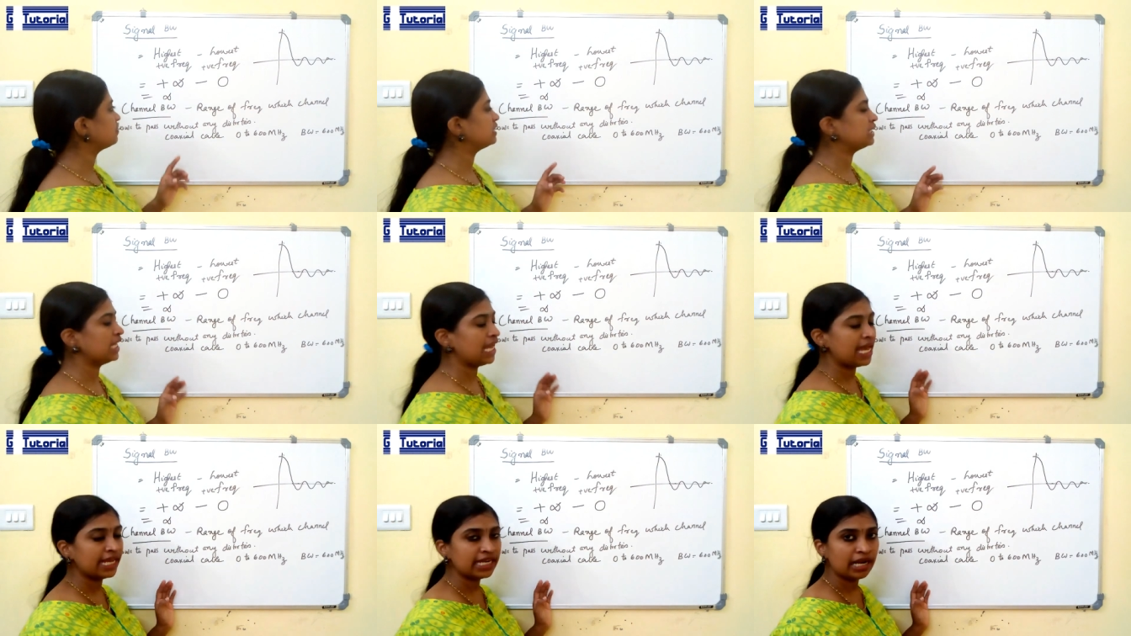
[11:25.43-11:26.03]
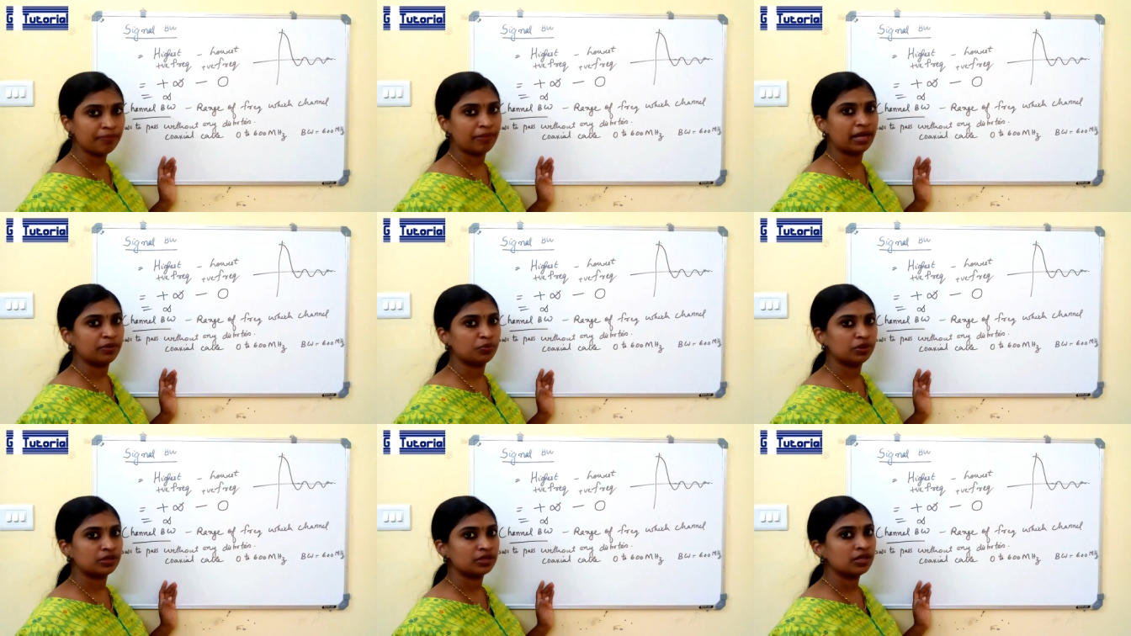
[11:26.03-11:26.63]
channel
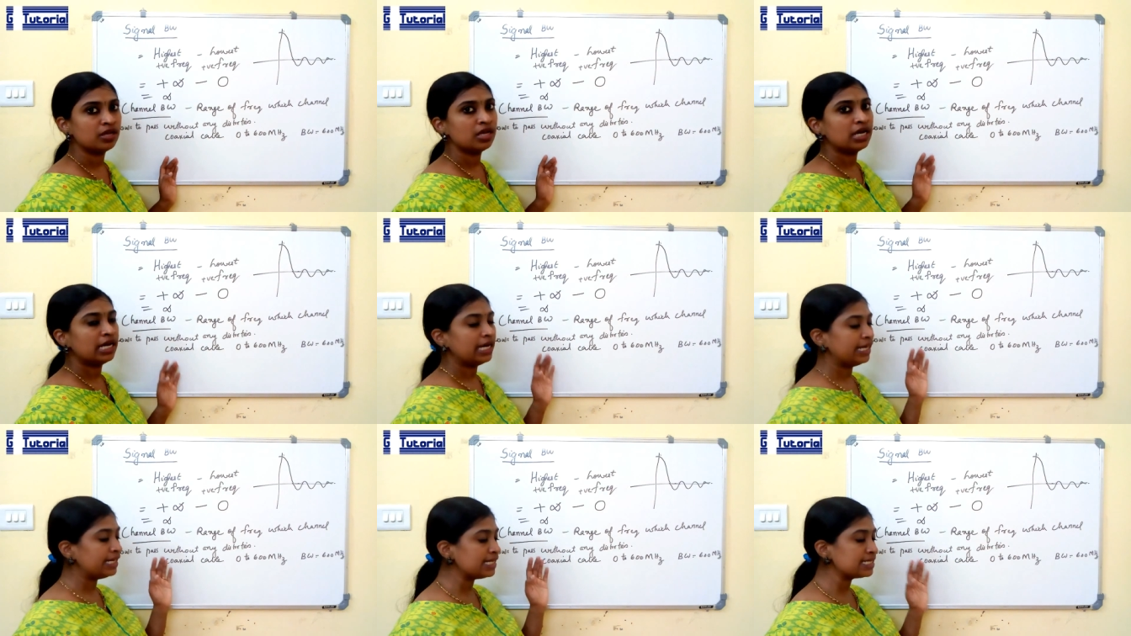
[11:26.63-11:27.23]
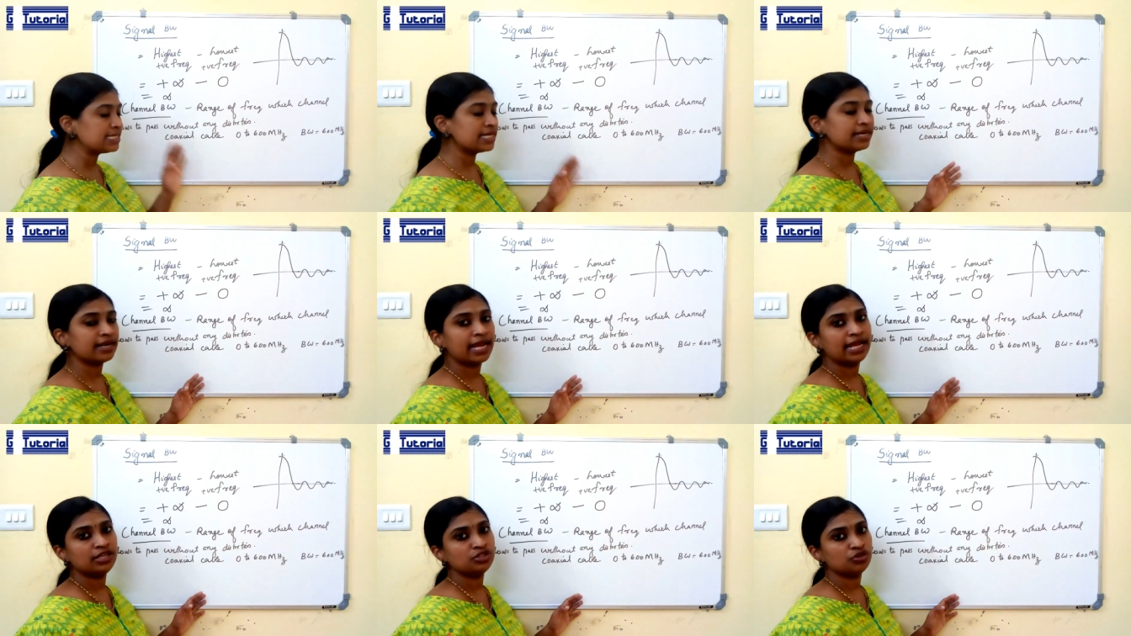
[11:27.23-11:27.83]
bandwidth, it is a
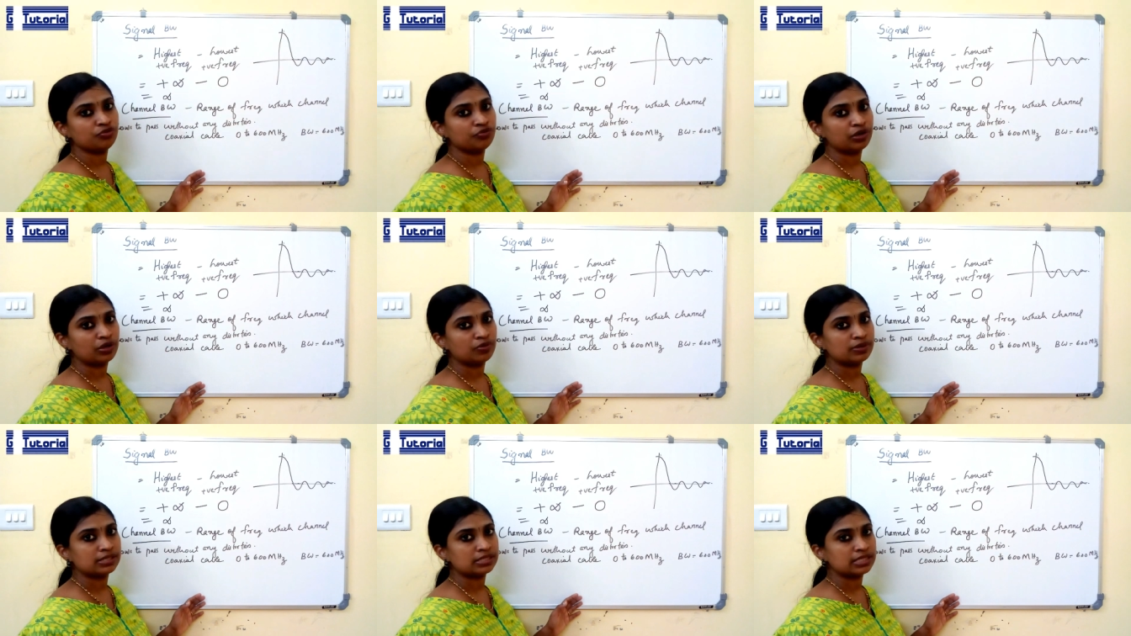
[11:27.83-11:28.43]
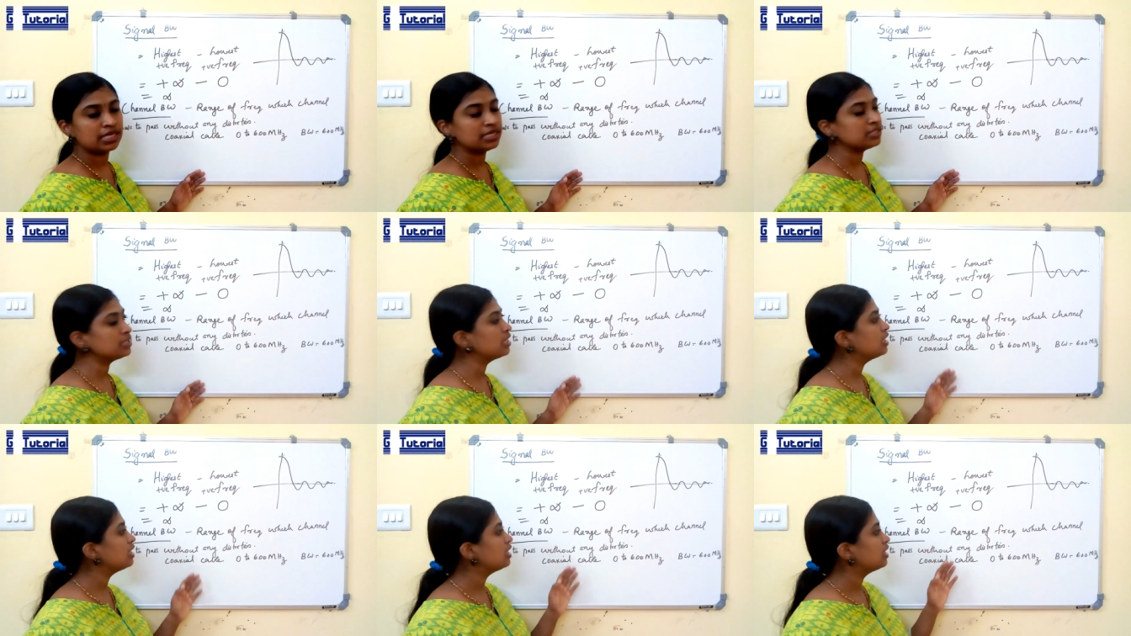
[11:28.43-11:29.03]
range of frequencies
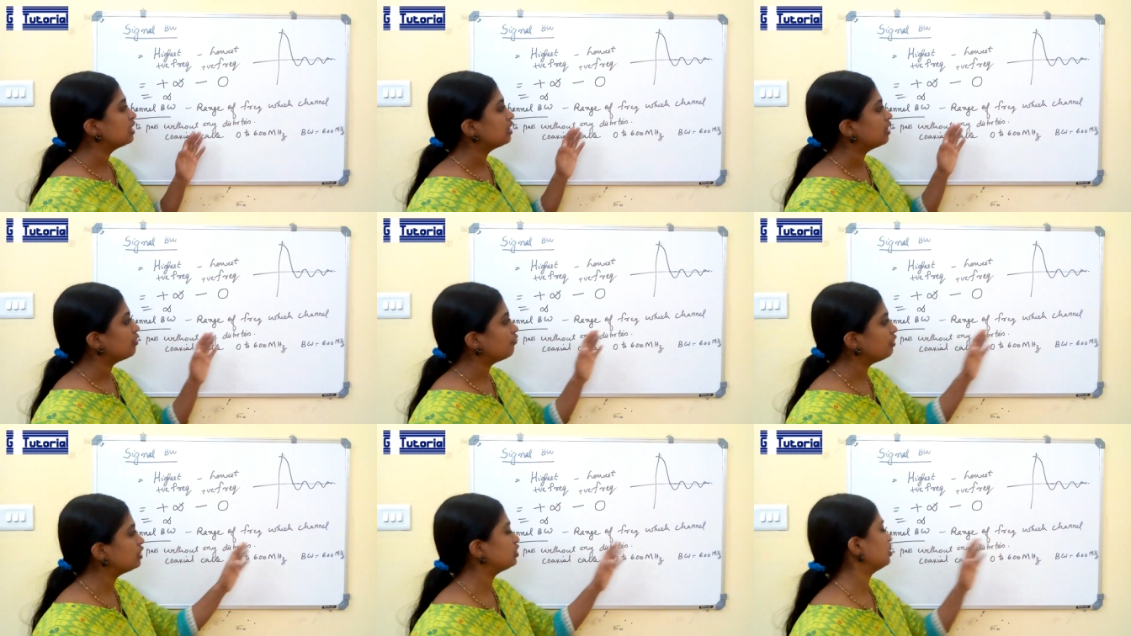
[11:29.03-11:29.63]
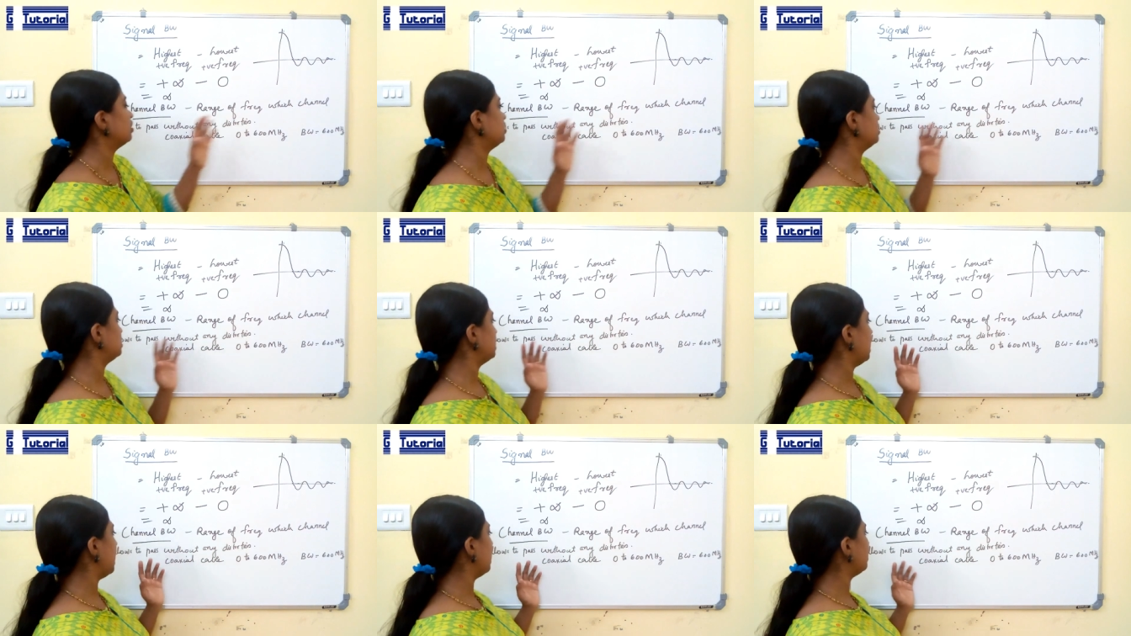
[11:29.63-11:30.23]
which
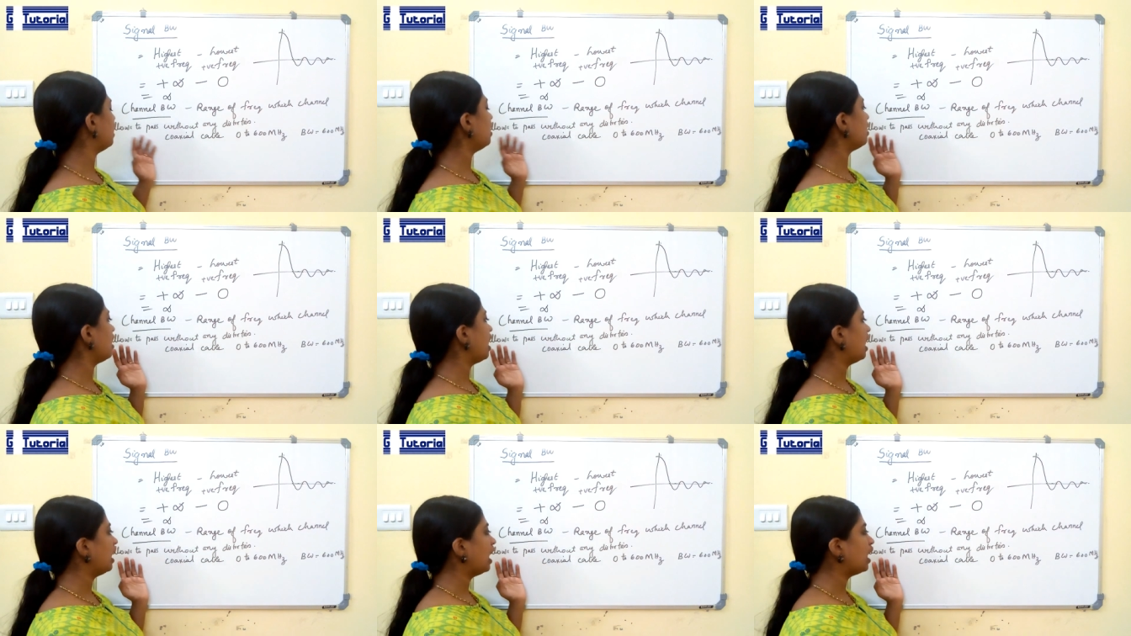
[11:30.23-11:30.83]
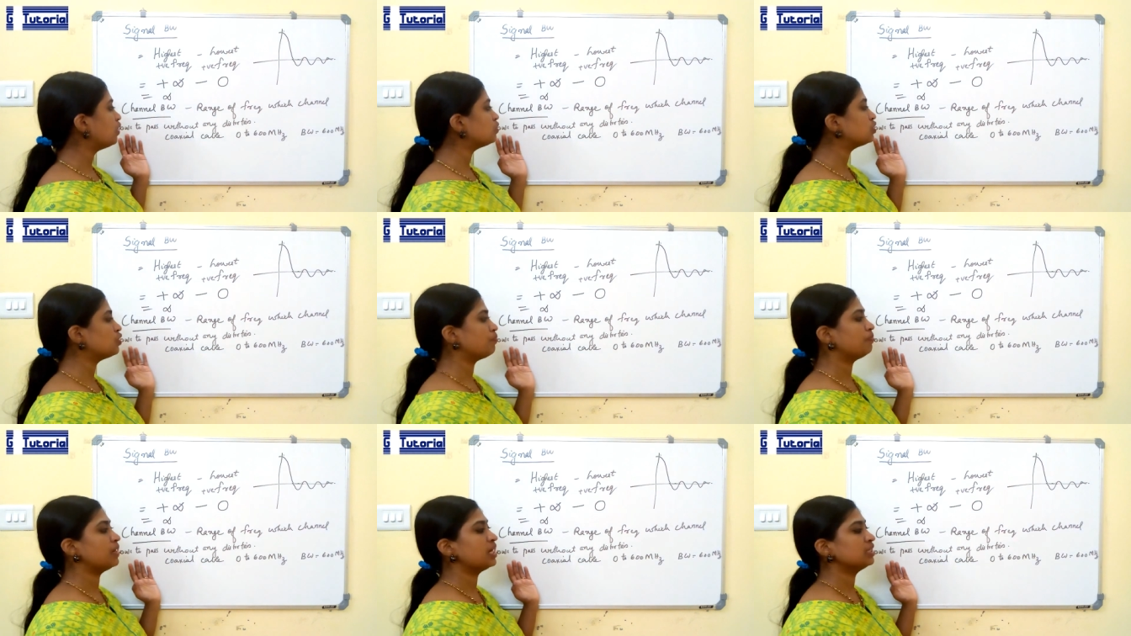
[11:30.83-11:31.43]
channel allows to
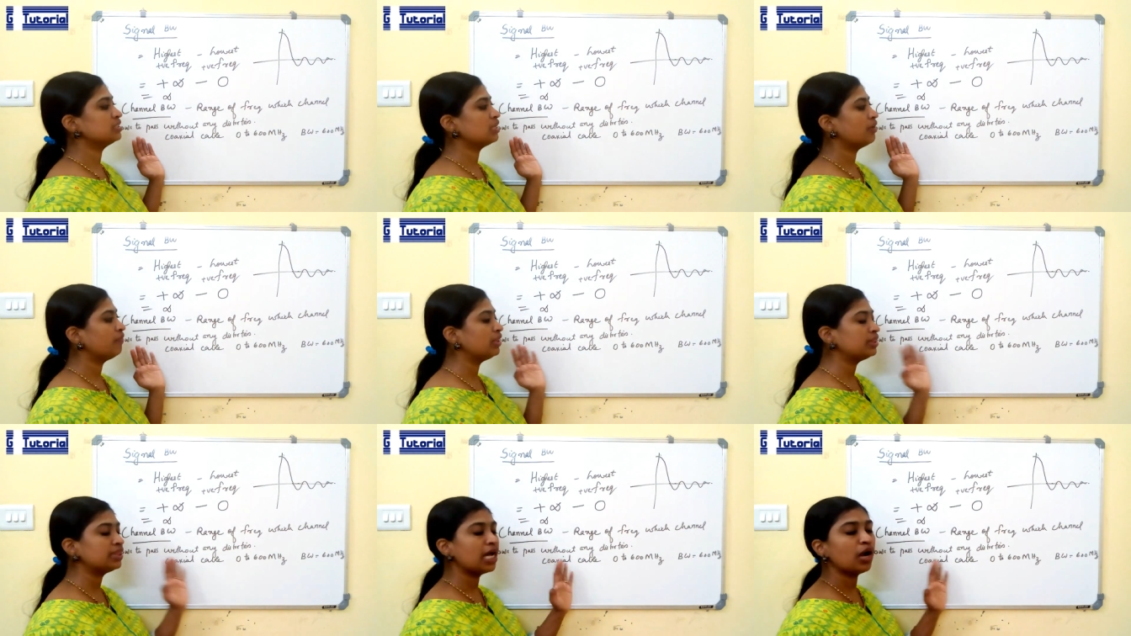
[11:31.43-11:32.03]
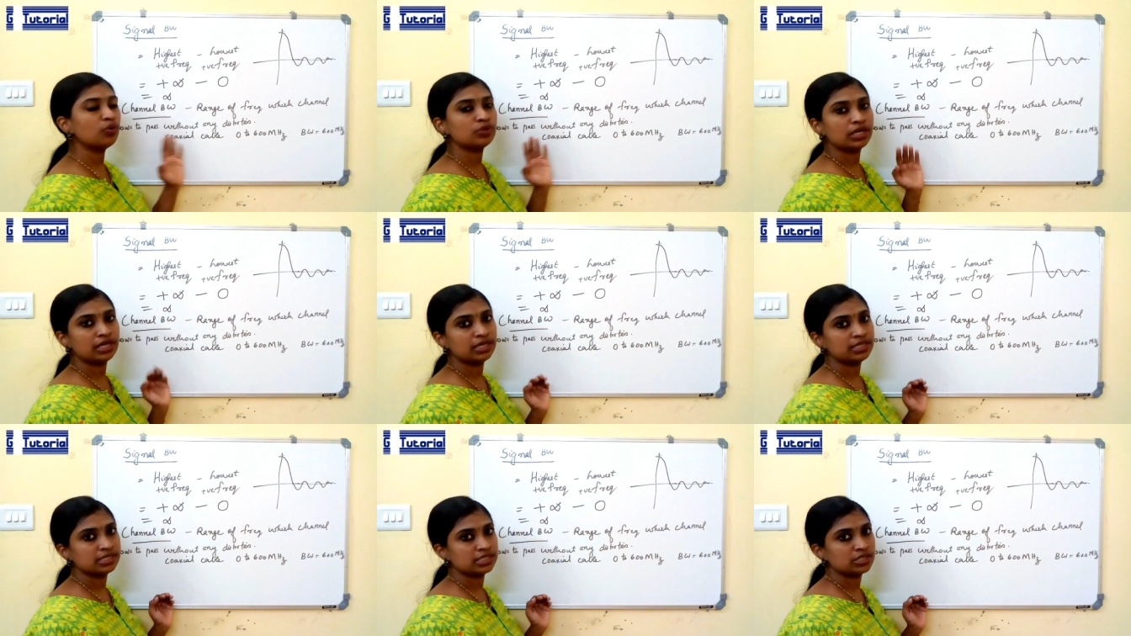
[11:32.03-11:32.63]
pass without any
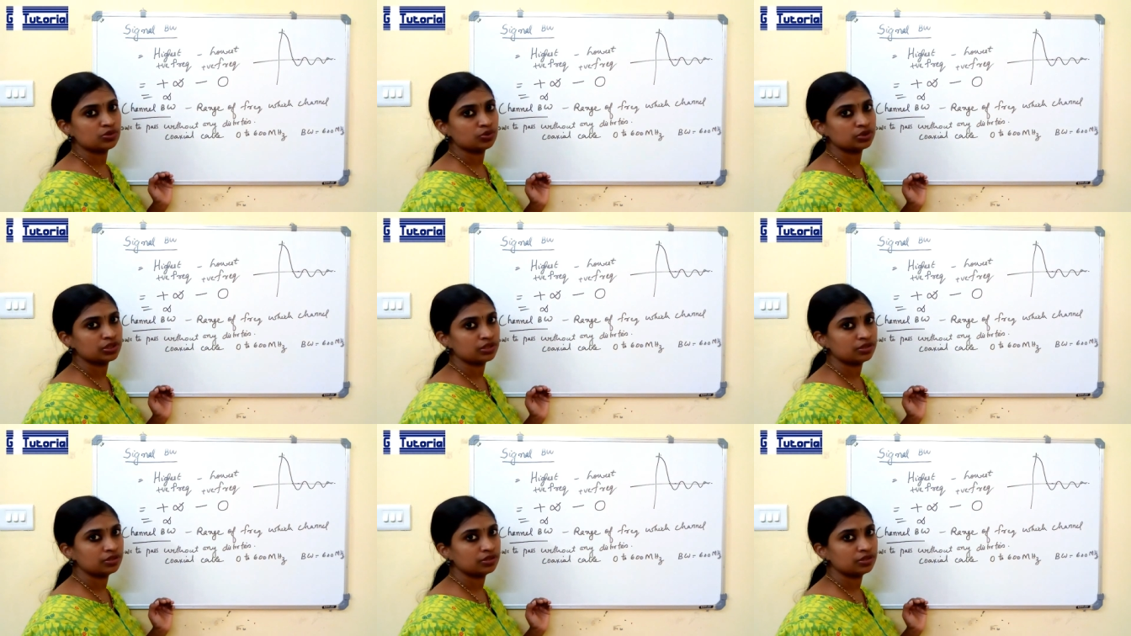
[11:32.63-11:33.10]
distortion.